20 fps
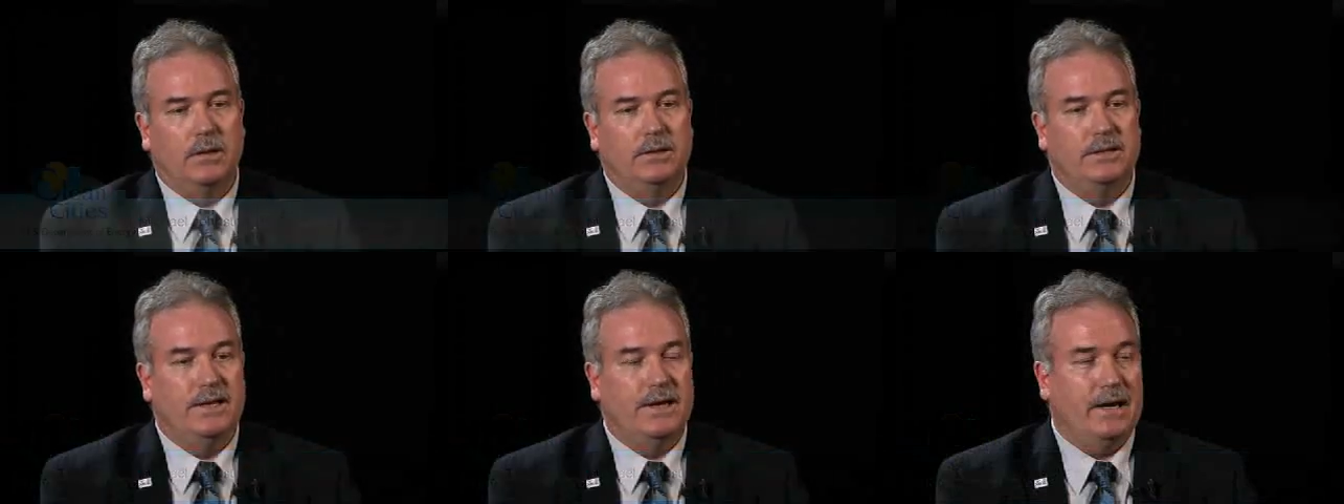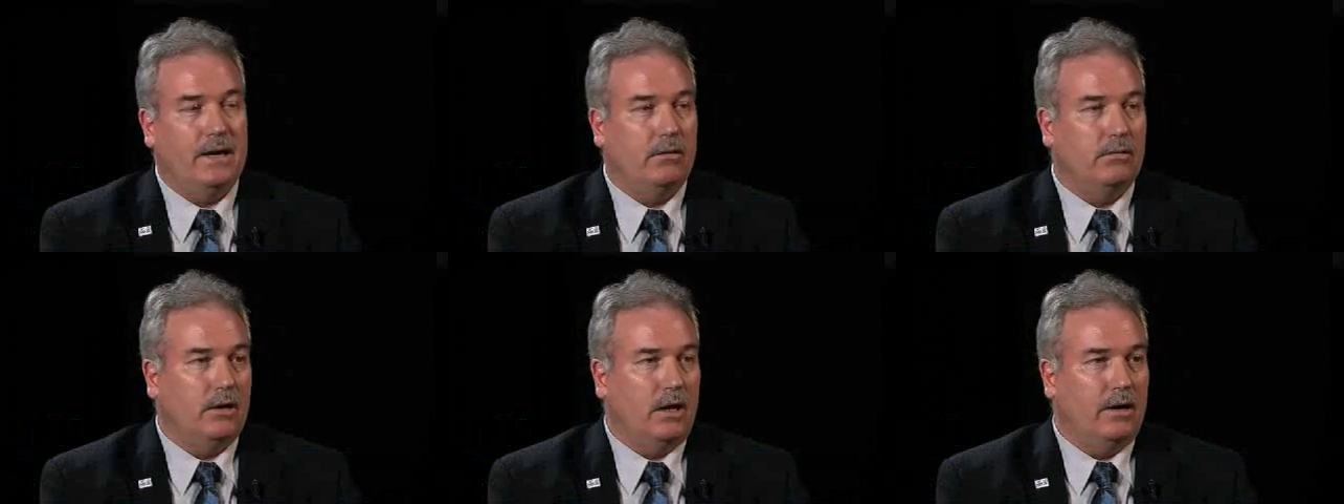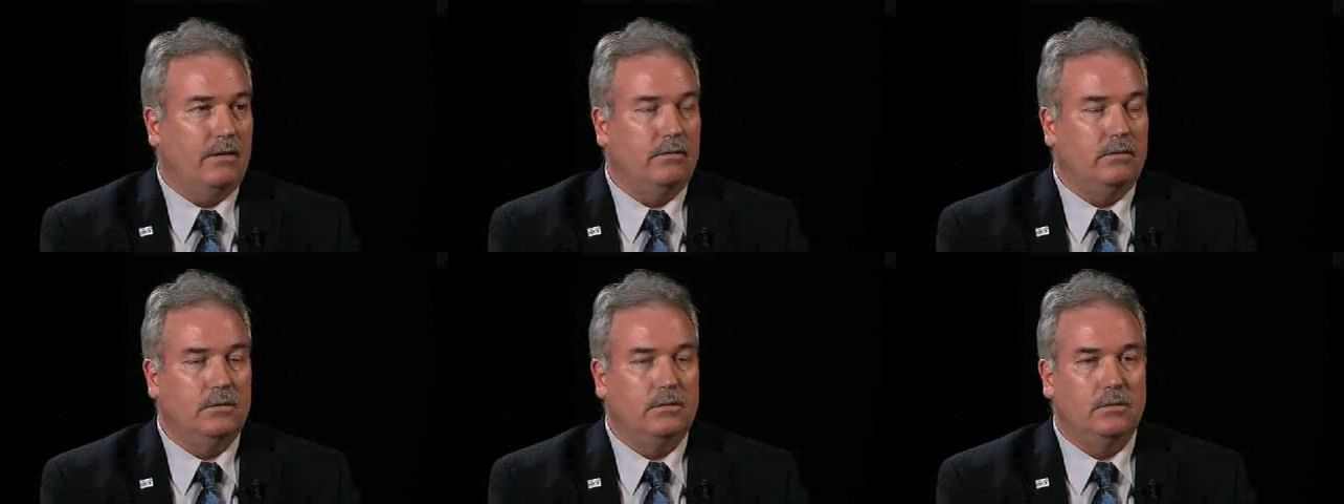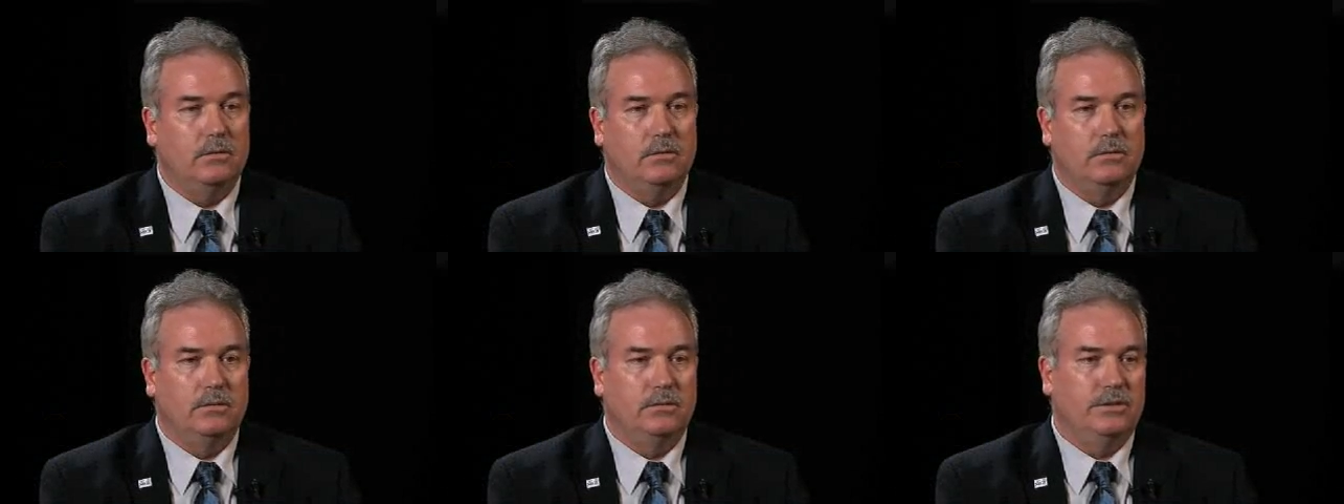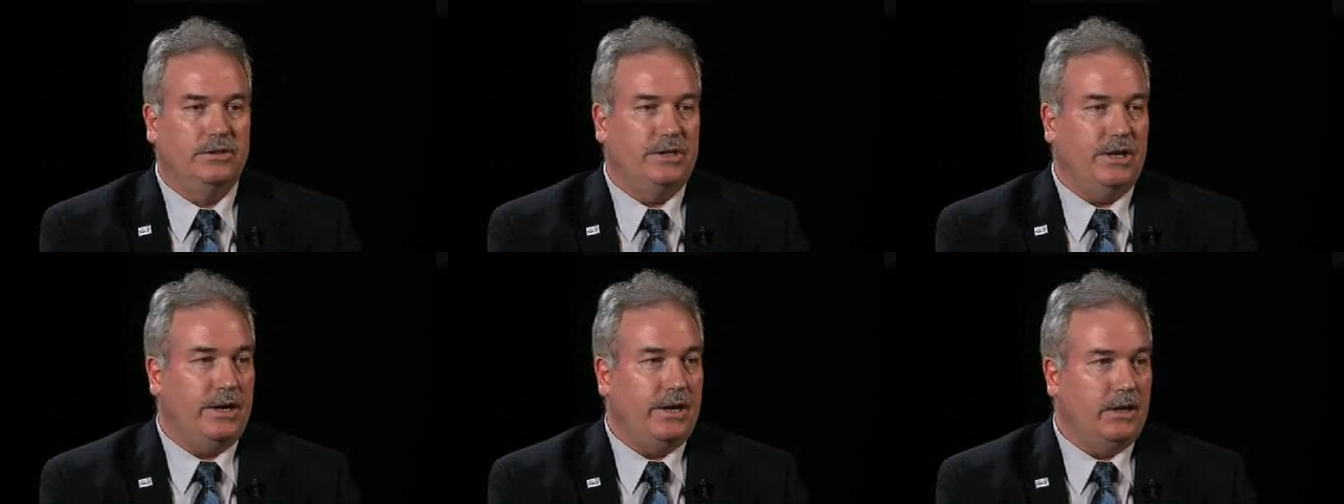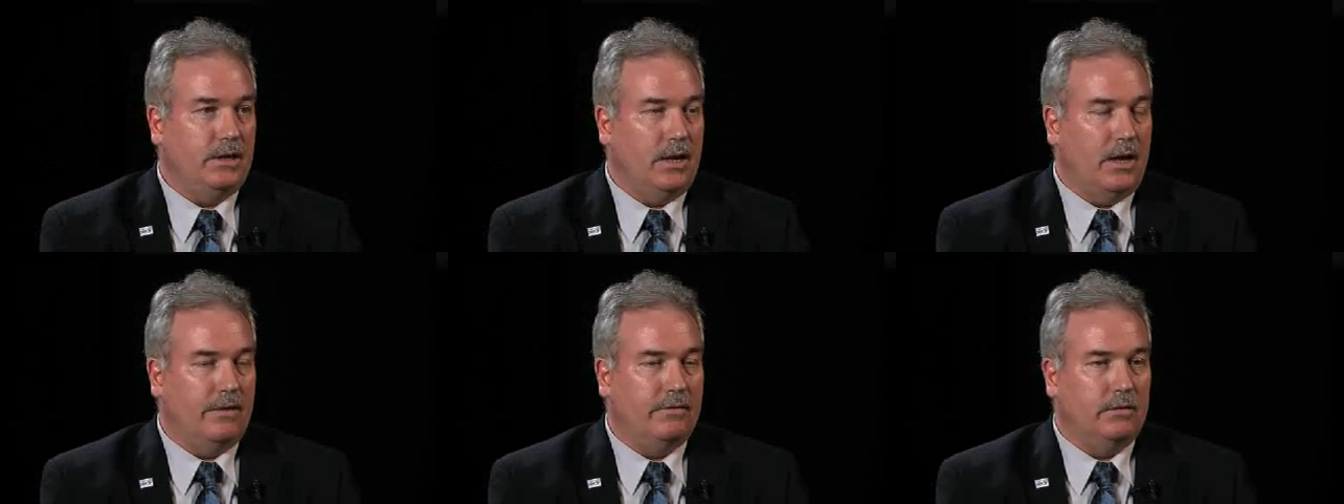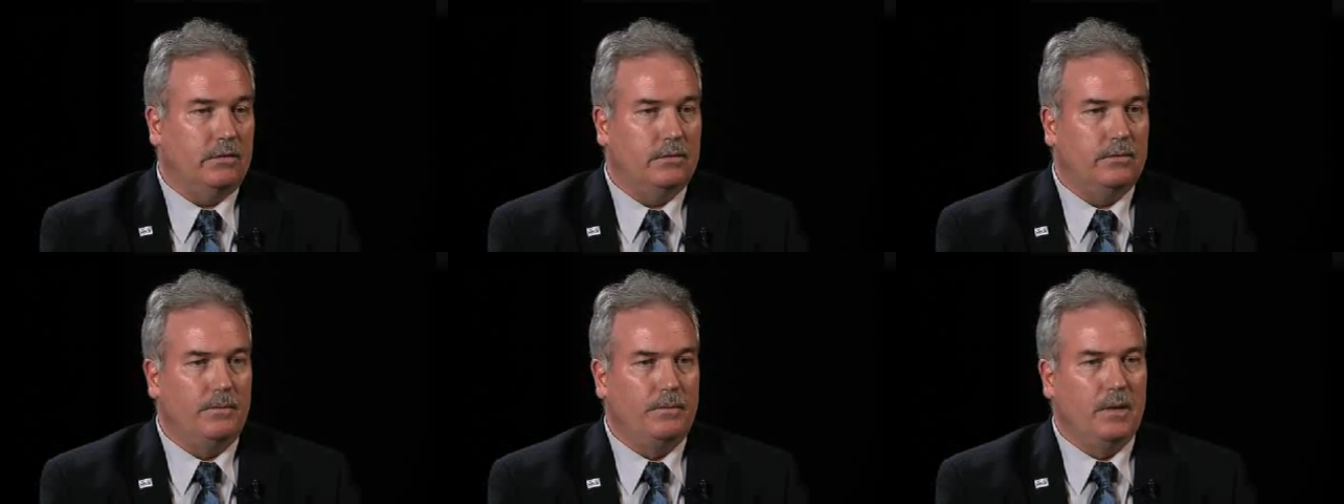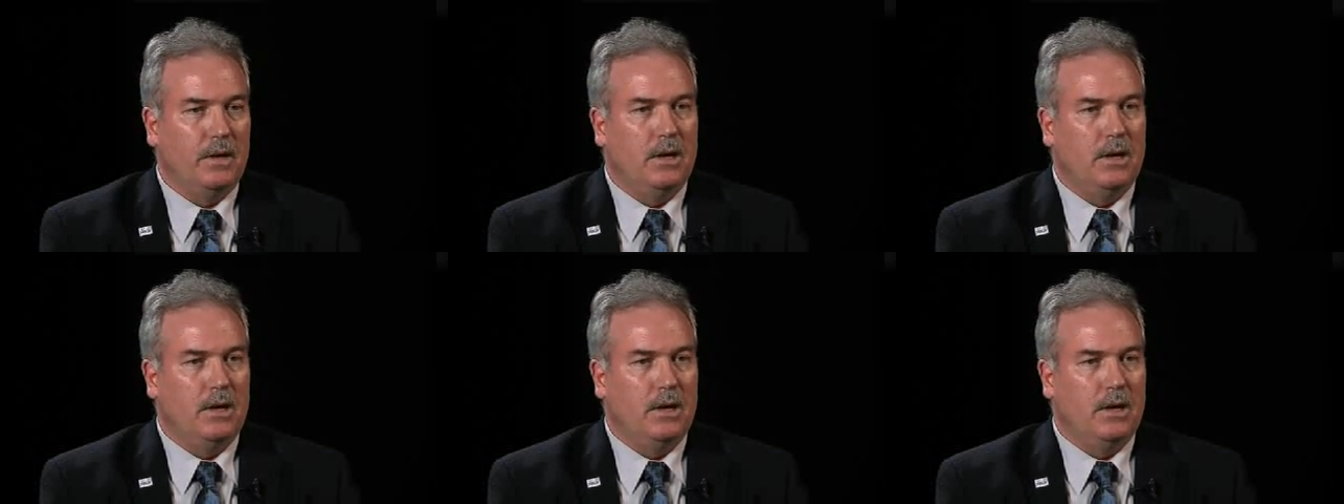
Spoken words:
town level, city level,